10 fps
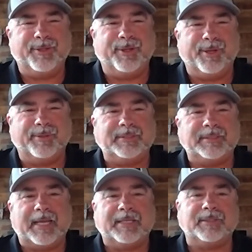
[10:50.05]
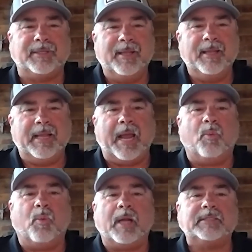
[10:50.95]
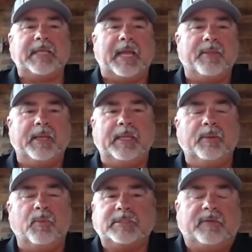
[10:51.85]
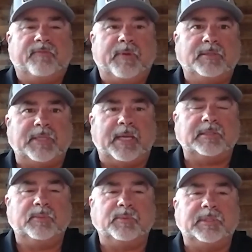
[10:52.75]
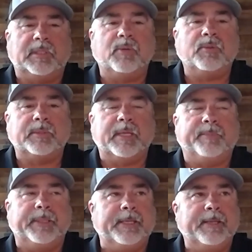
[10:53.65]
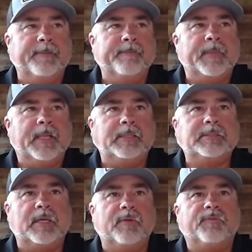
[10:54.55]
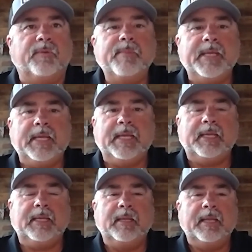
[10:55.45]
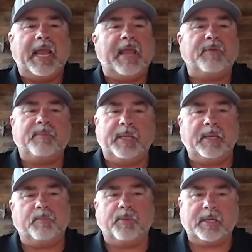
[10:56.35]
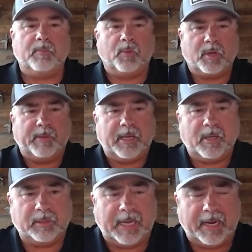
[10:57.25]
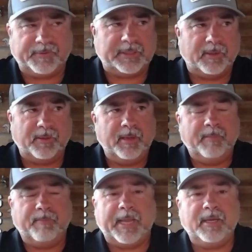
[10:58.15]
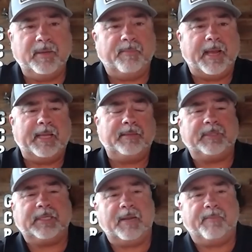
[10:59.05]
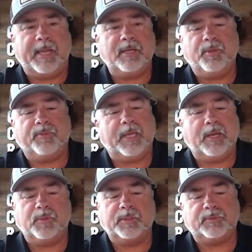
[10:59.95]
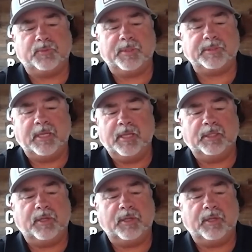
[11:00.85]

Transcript: These guys, I watched how and it wasn't a franchise, it was a local company. And so for me, having been in brick and mortar my whole life, so my new thing was low